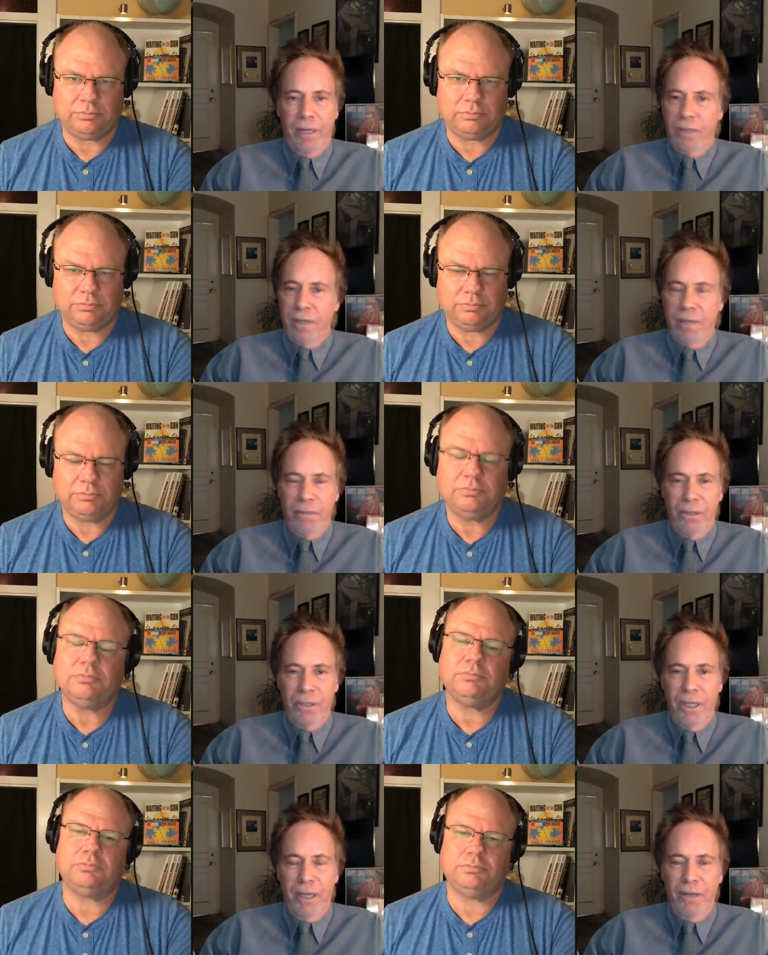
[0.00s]
Speaker 1: A lot of times it's
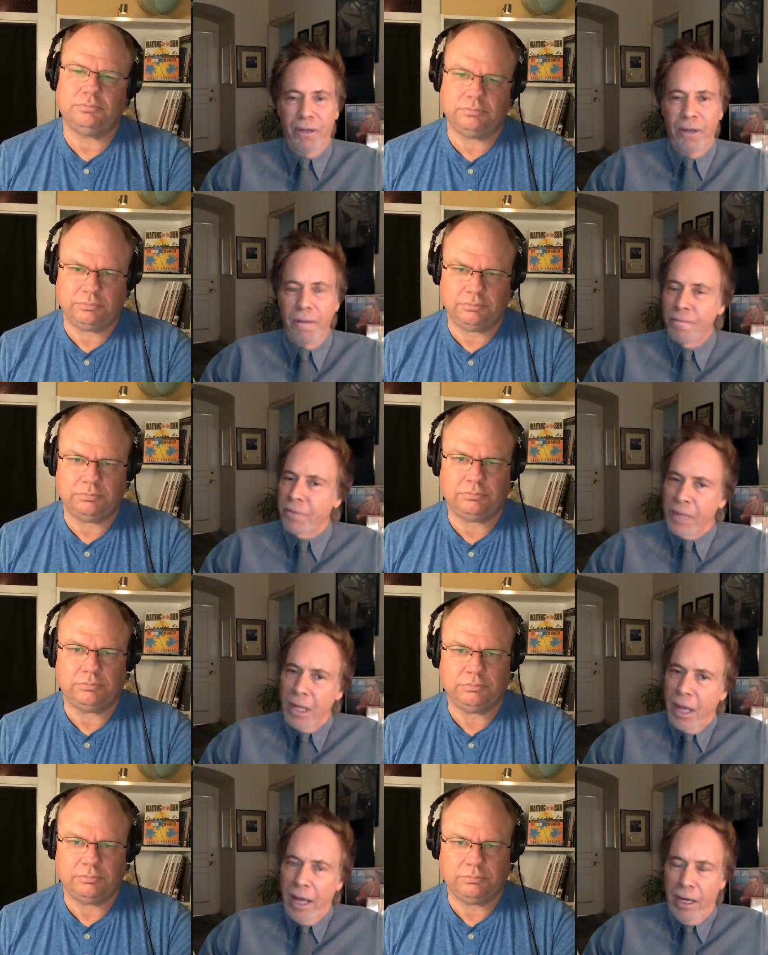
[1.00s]
the hmm. AD,
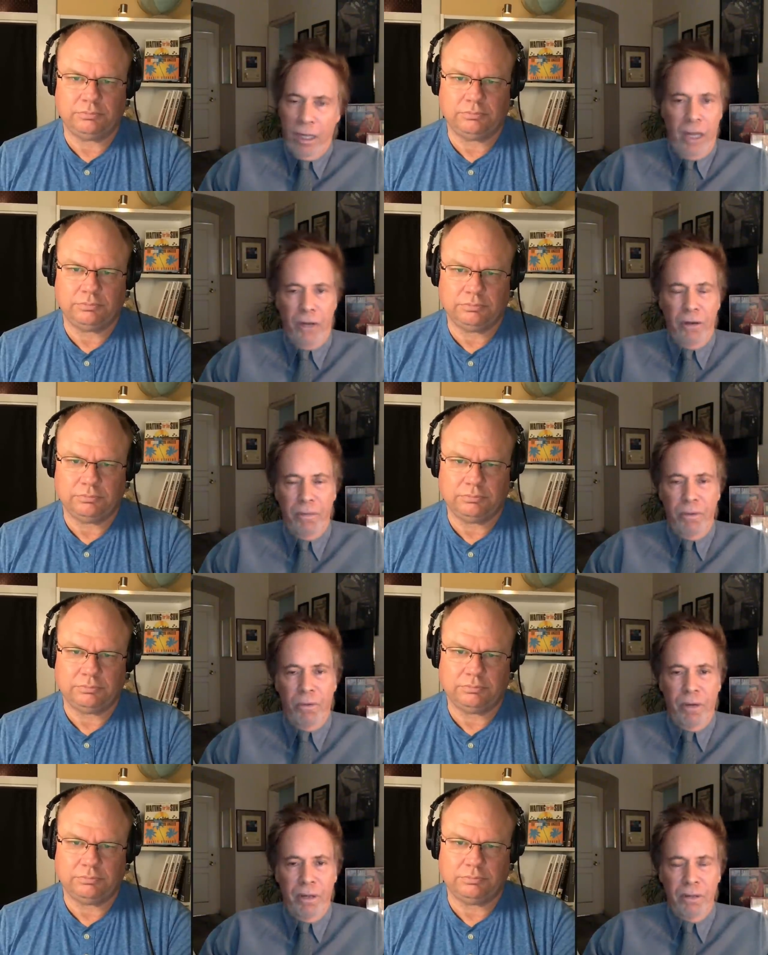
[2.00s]
and it, it could have been
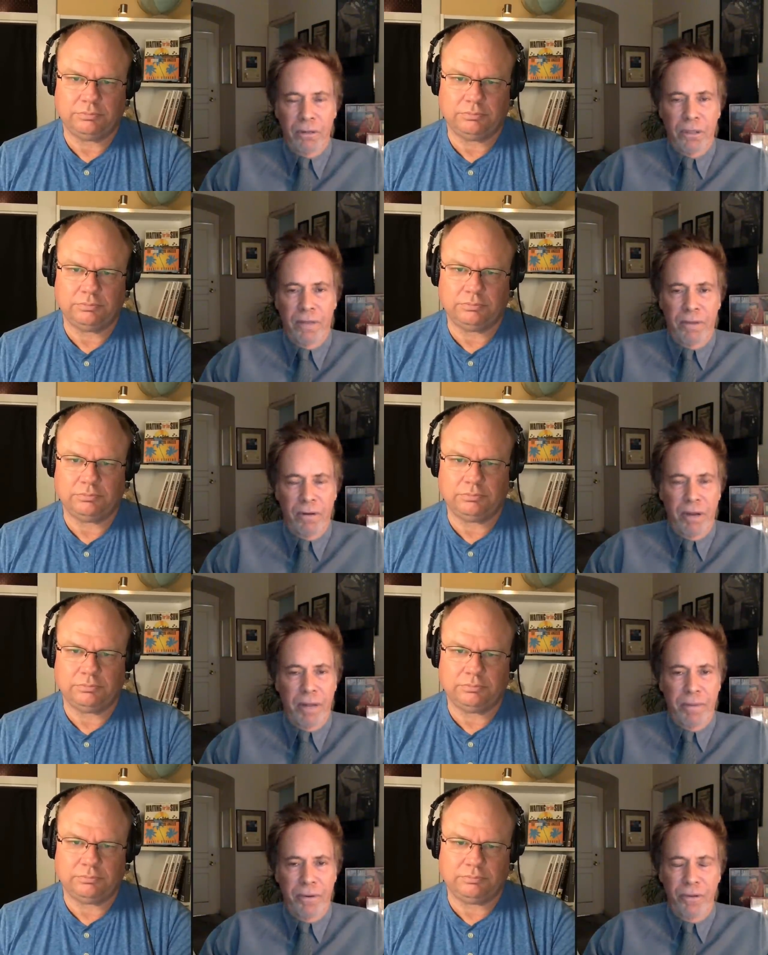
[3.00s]
one of those seven or
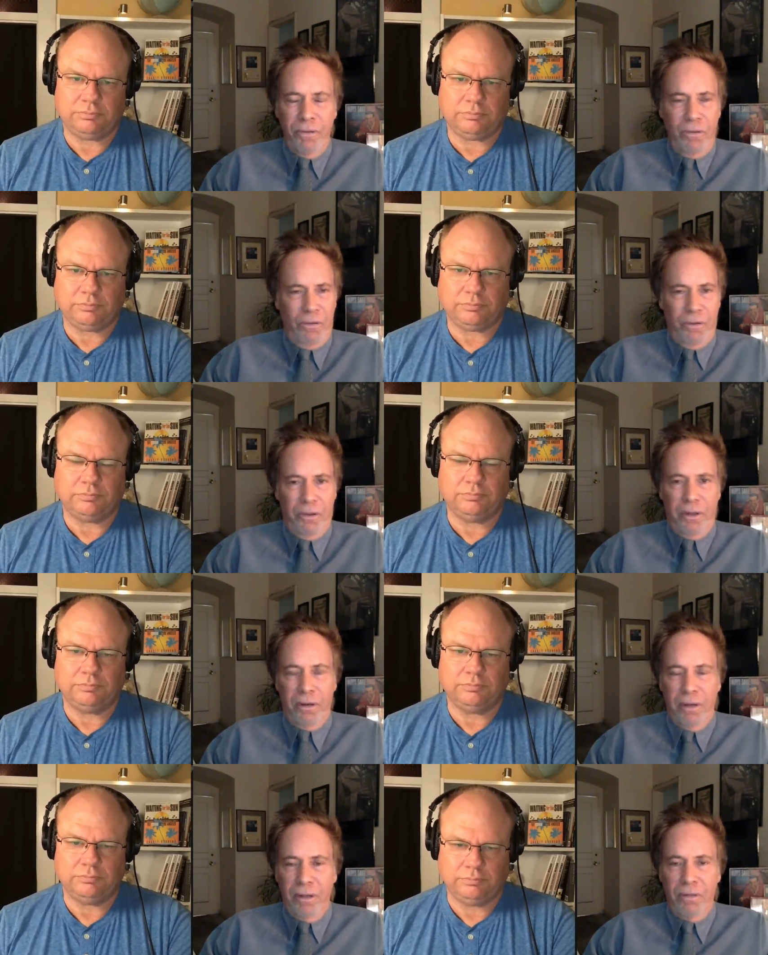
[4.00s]
eight producers who did it.
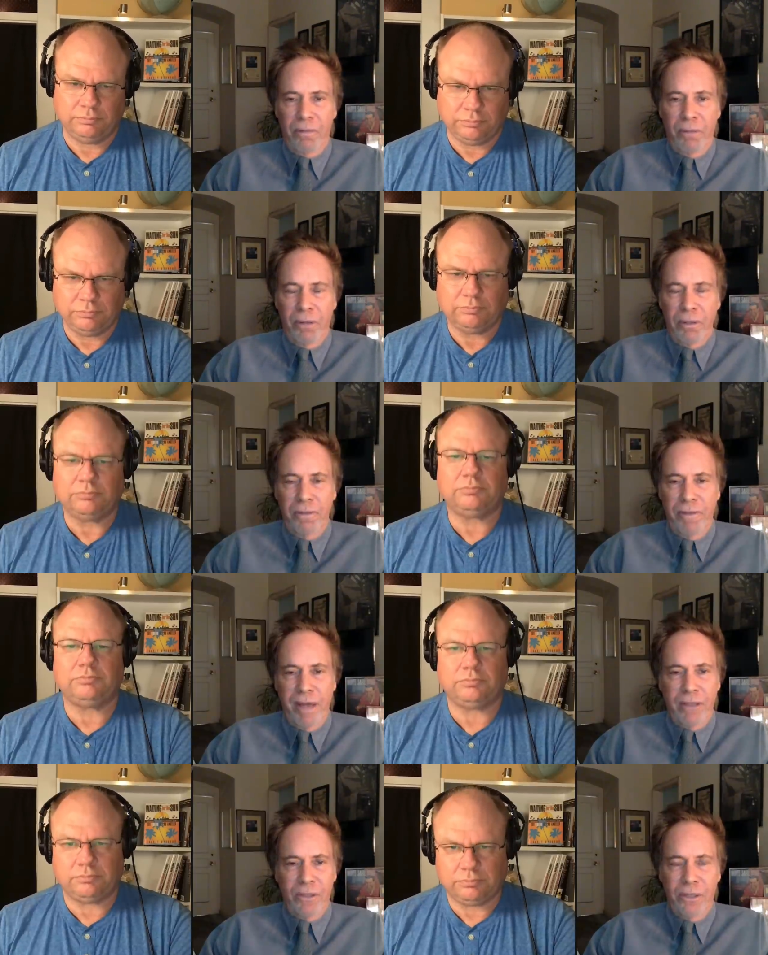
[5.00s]
It's a
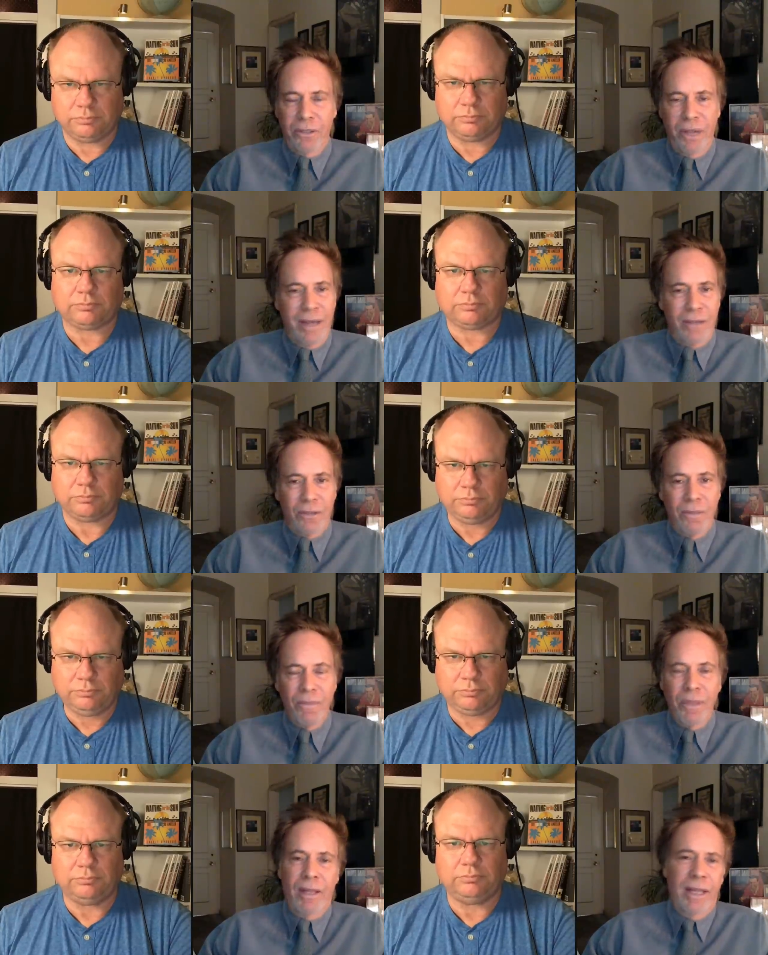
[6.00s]
multifaceted task,
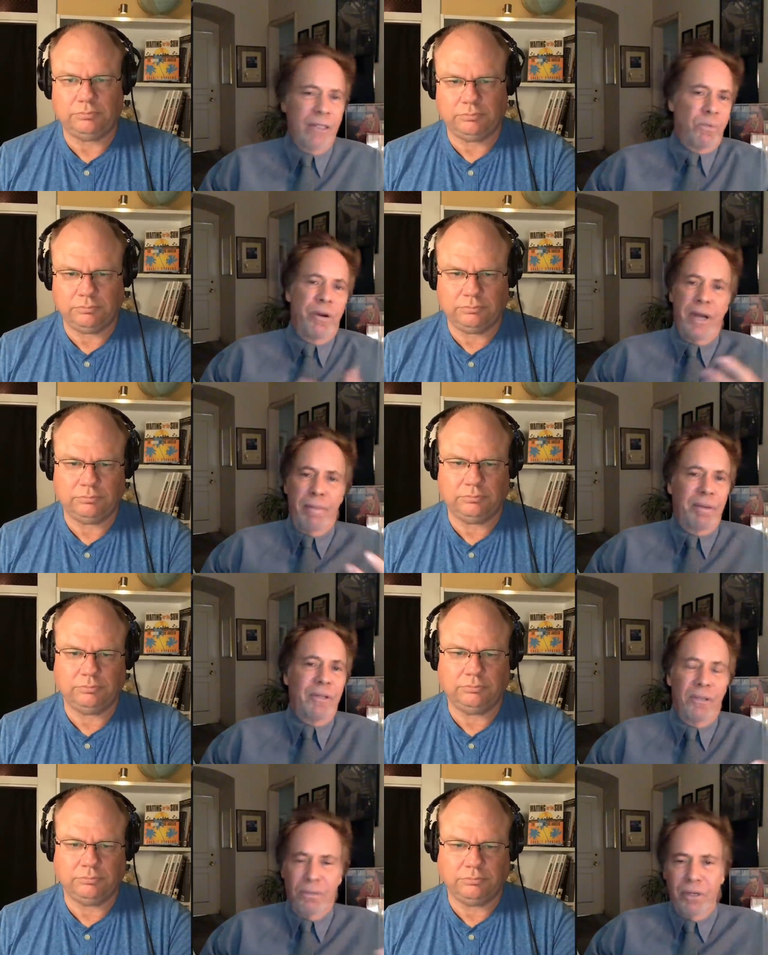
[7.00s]
and that's where
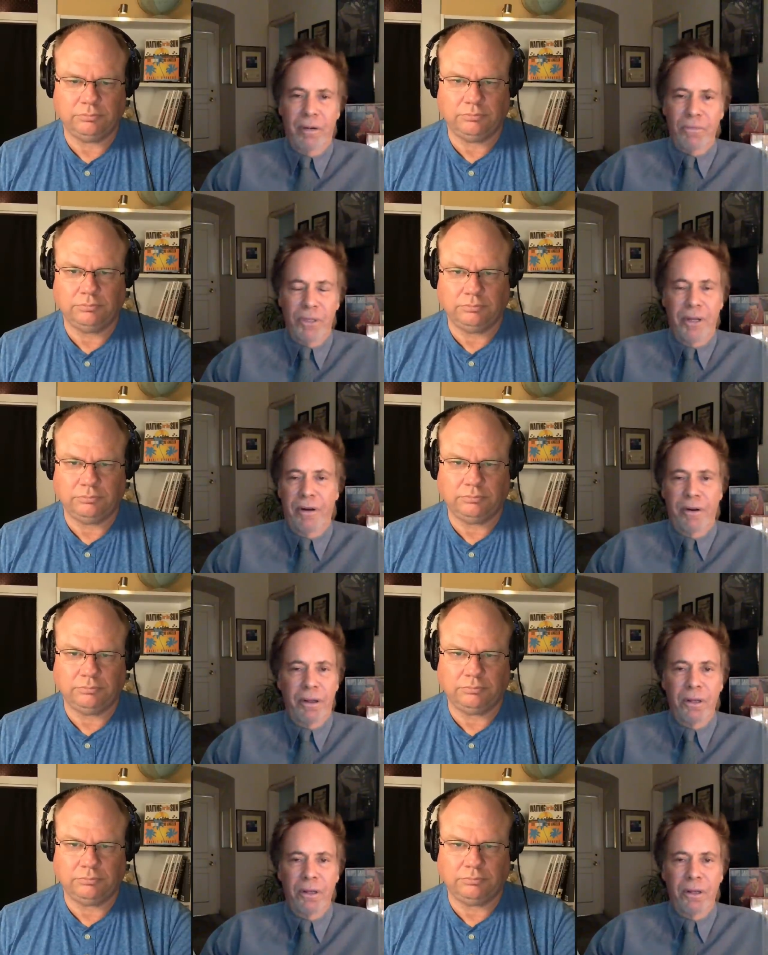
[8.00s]
nepotism comes in, Eric.